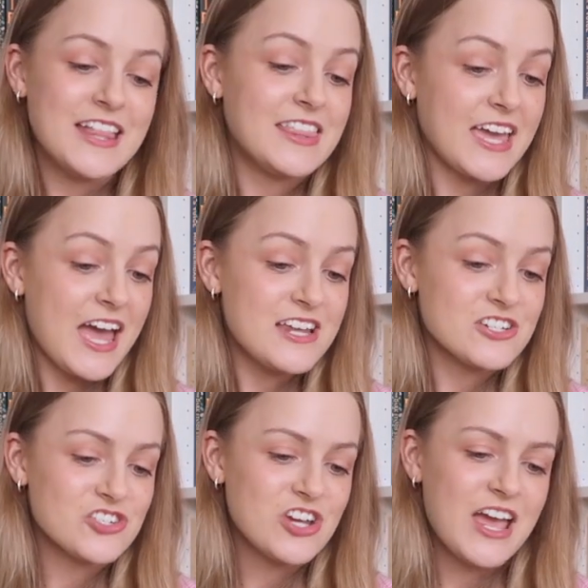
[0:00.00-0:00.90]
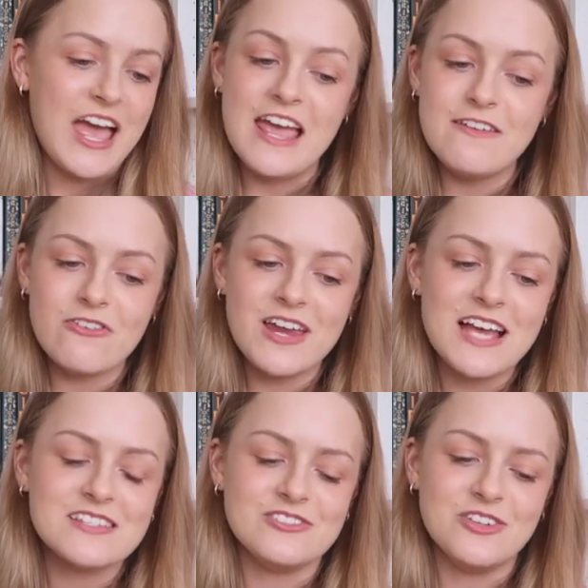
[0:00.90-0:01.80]
The catch? Avery
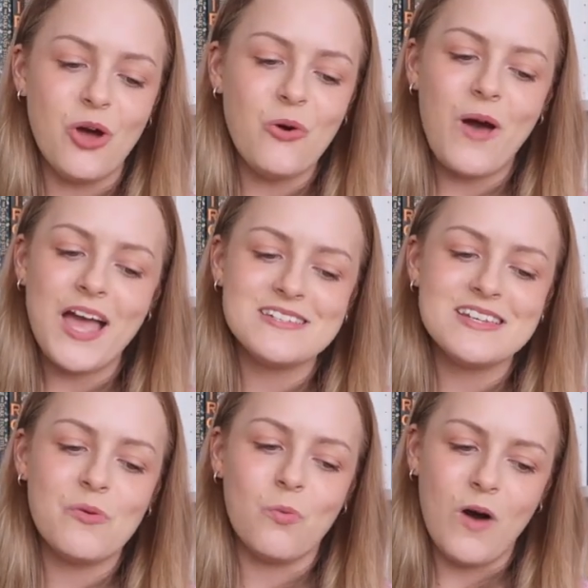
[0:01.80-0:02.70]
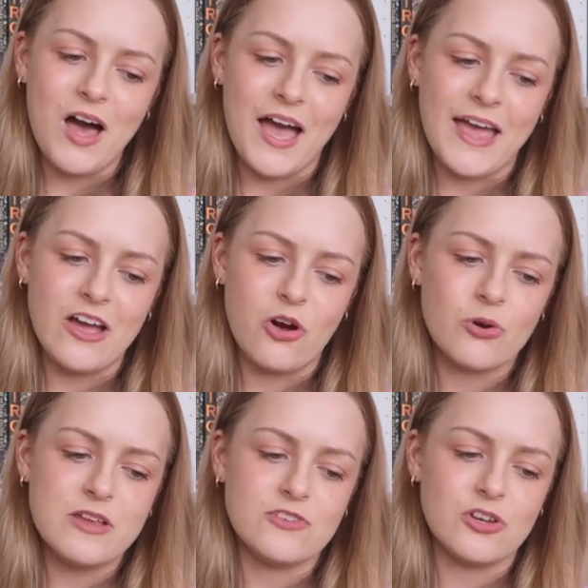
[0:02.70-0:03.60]
has no idea why or
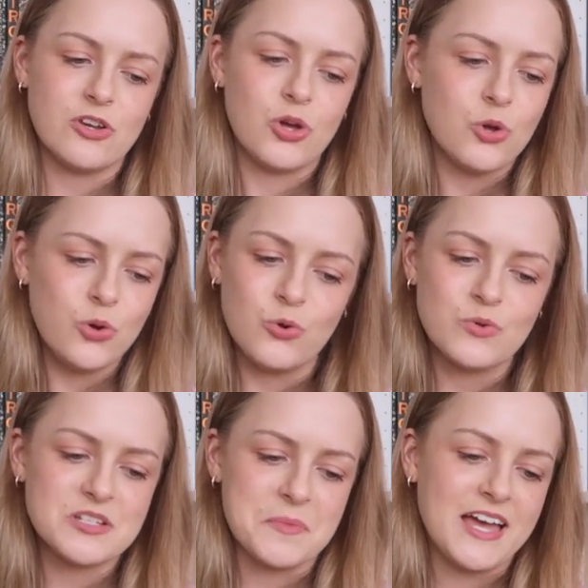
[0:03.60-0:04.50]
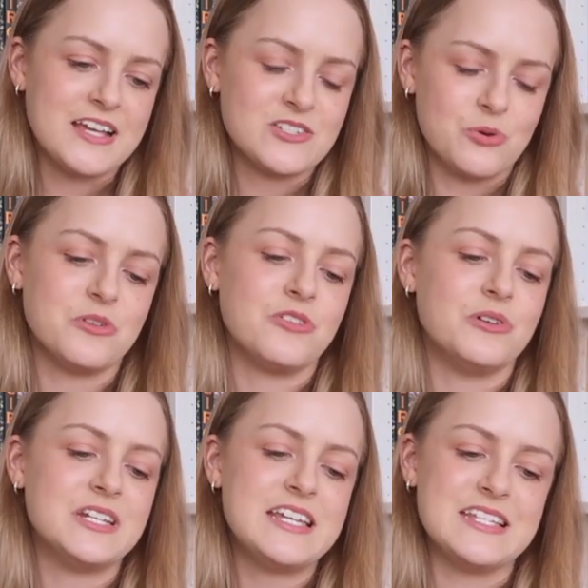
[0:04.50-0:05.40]
even who Tobias
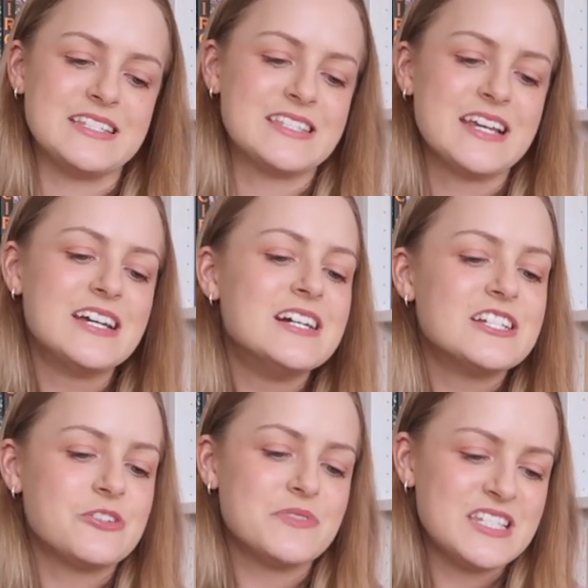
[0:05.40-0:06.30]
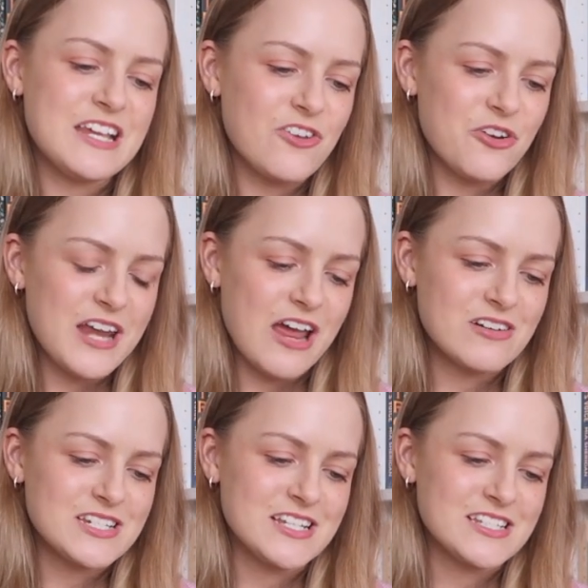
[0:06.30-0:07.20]
Hawthorne is. To receive her
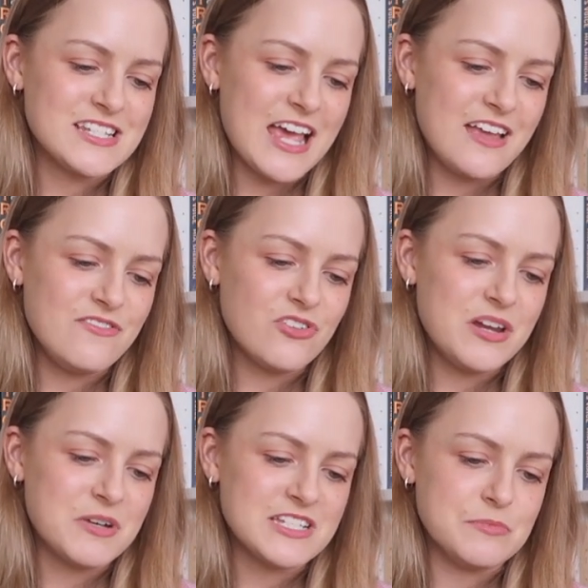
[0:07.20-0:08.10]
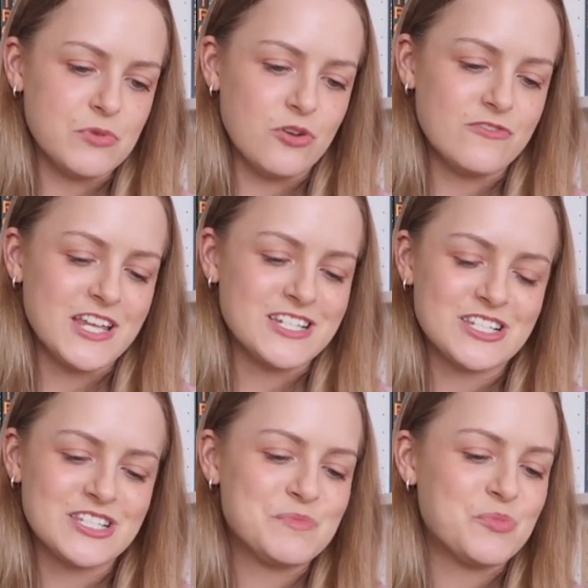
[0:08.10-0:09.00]
inheritance, Avery must move into
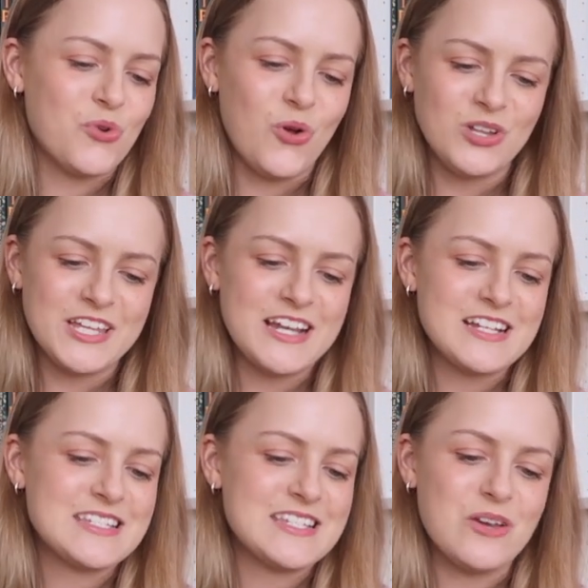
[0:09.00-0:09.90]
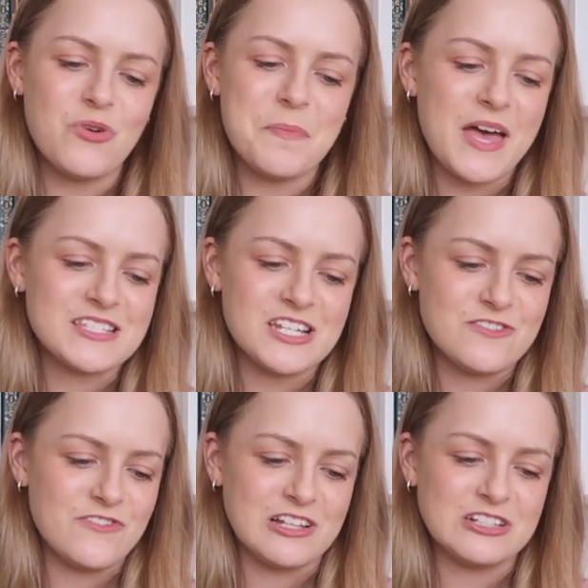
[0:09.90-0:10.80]
sprawling, secret
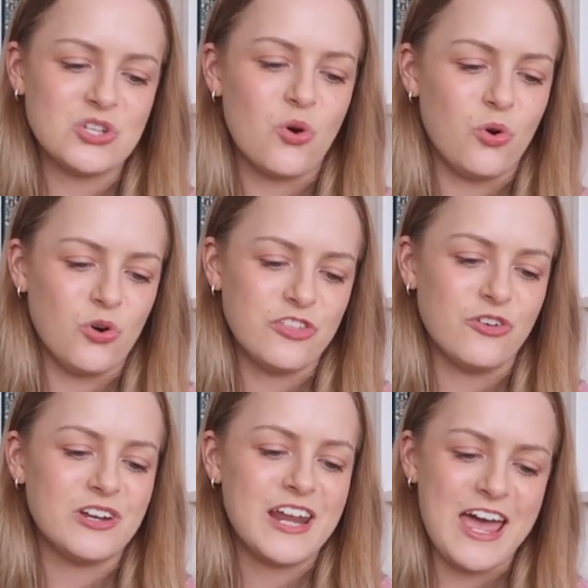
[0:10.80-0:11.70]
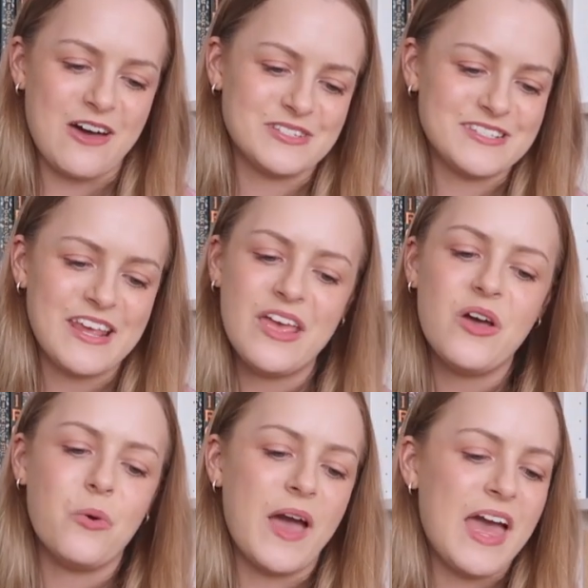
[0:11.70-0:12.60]
passage-filled Hawthorne House,
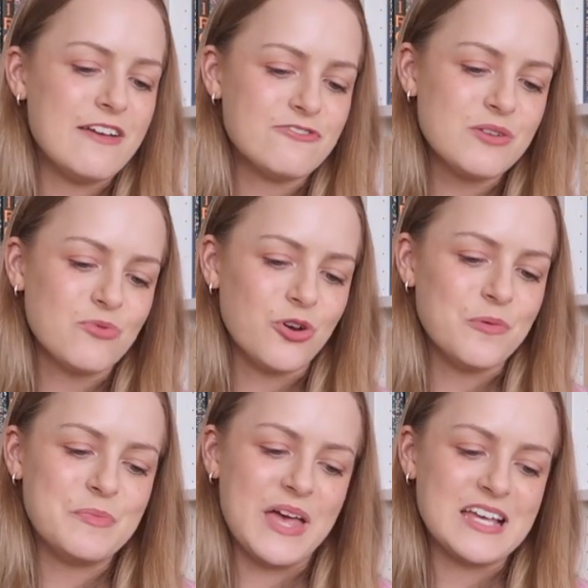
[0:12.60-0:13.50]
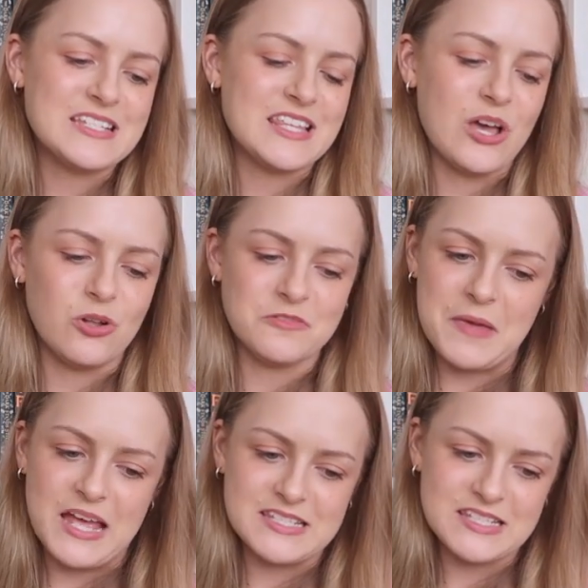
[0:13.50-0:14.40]
where every room bears the old
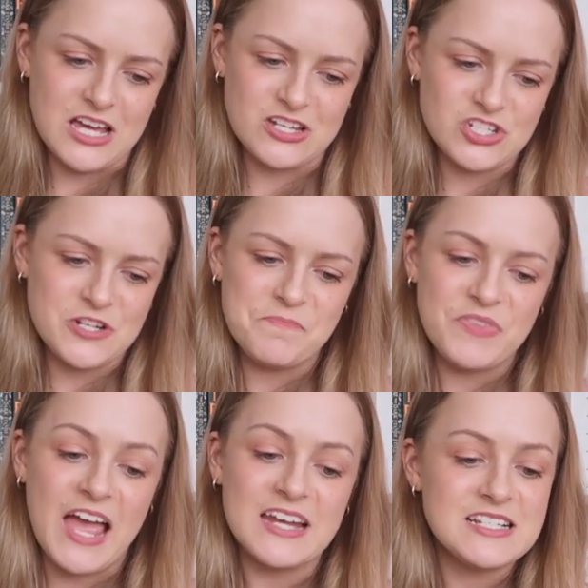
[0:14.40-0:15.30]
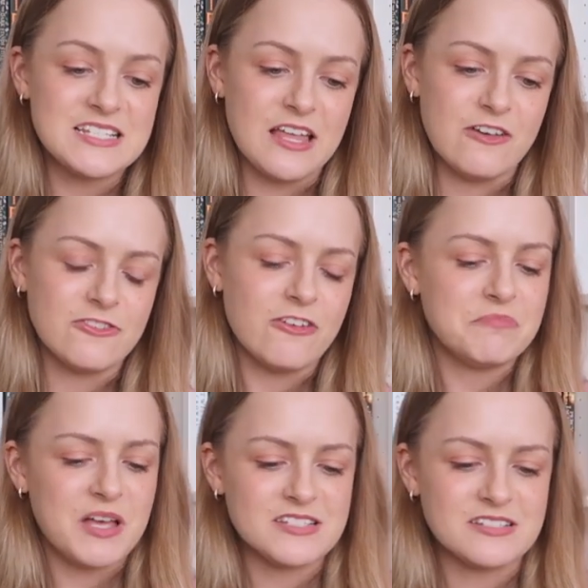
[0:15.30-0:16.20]
man's touch, and his love of
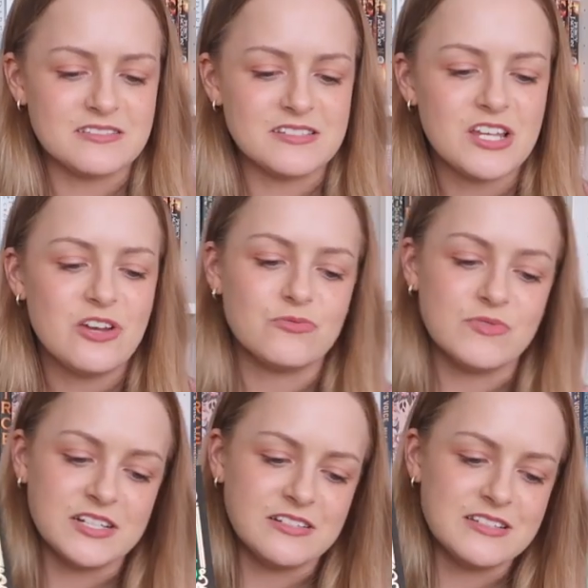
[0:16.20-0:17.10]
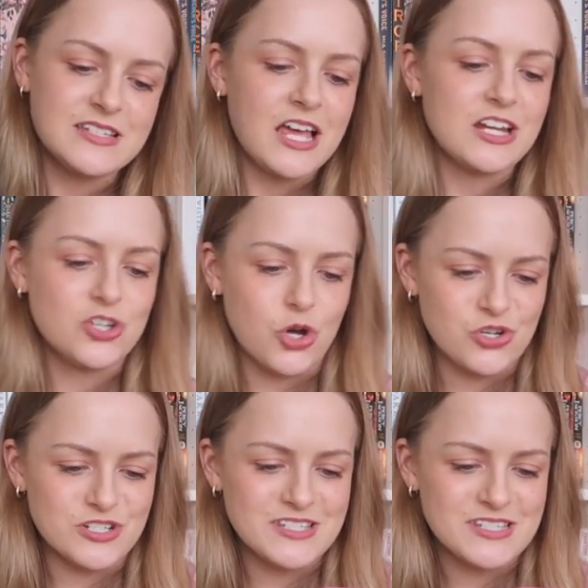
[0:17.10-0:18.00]
puzzles, riddles, and
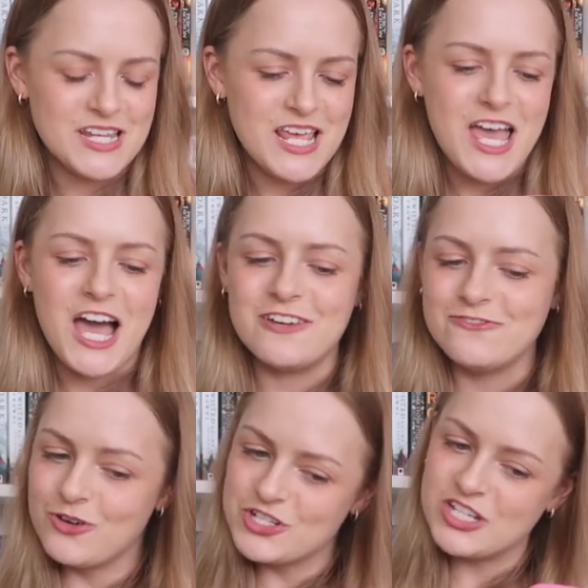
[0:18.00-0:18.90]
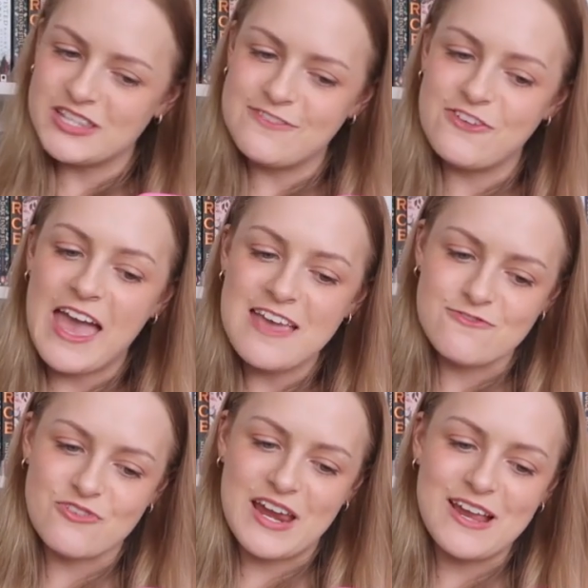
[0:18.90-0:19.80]
codes. Unfortunately for
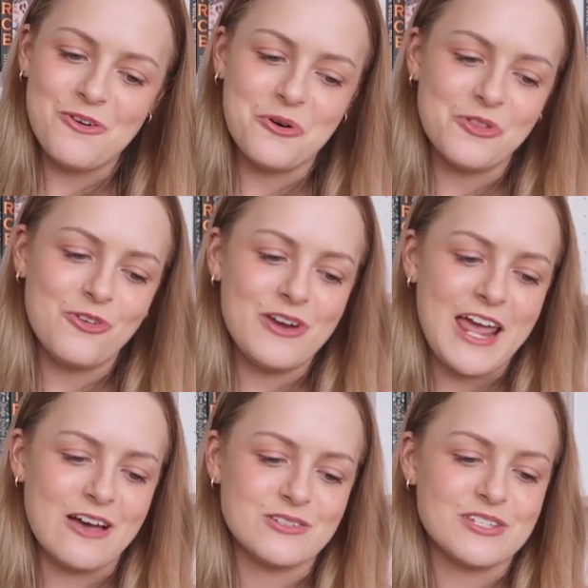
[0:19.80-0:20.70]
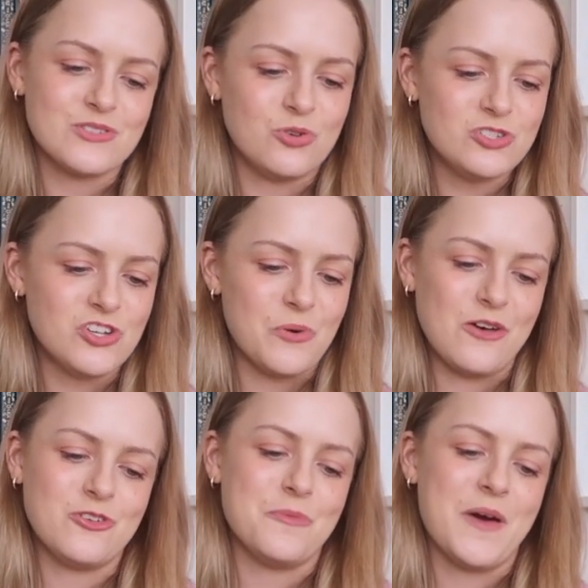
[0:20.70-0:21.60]
Avery, Hawthorne House is also
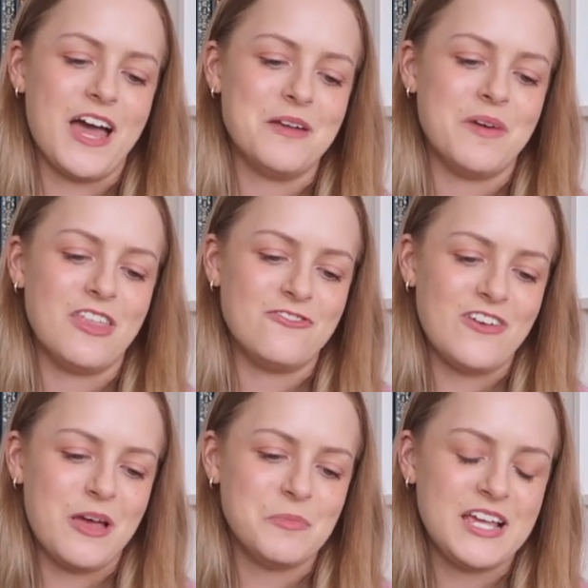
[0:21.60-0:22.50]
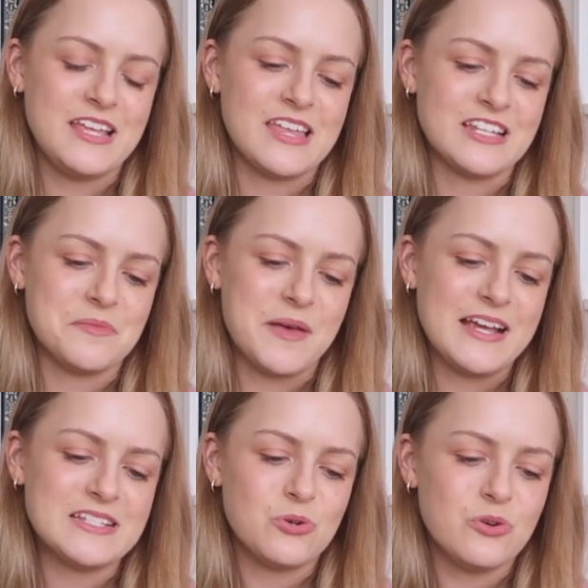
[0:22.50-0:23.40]
occupied by the family that
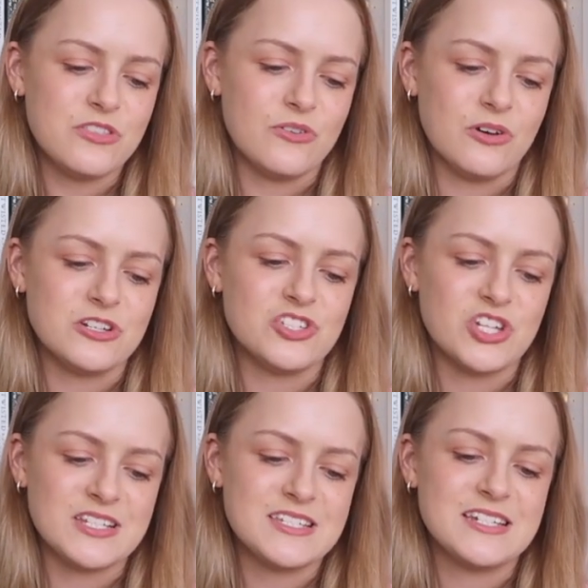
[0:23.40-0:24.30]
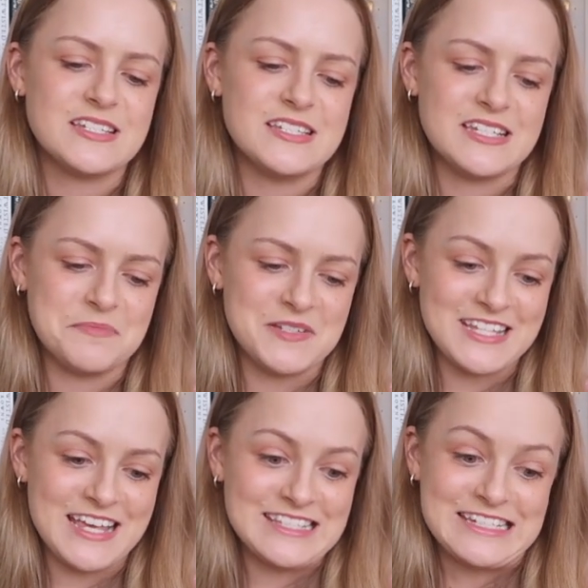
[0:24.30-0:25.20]
Tobias Hawthorne just
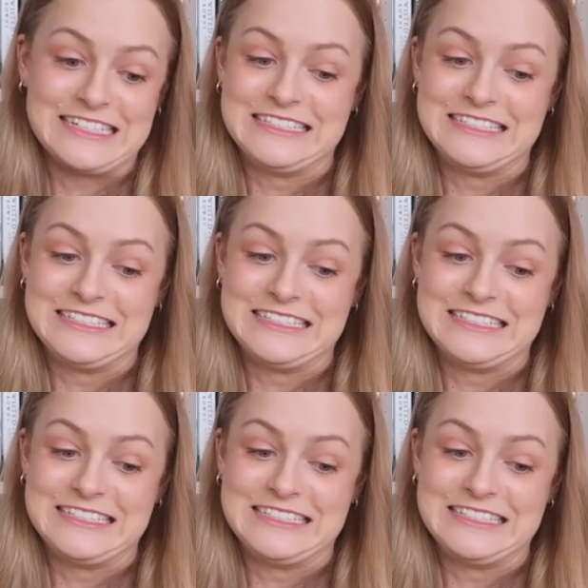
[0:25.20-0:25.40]
dispossessed.